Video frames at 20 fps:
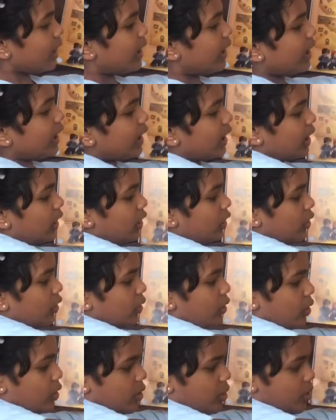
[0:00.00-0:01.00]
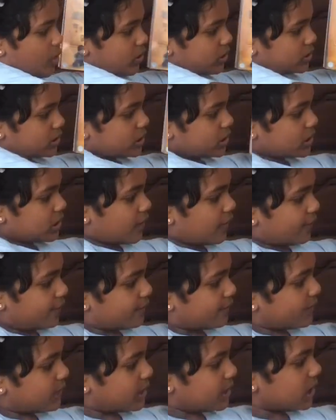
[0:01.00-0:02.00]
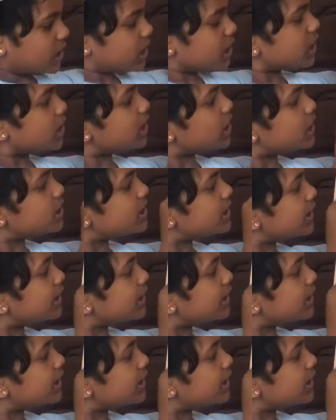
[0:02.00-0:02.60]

And lots of things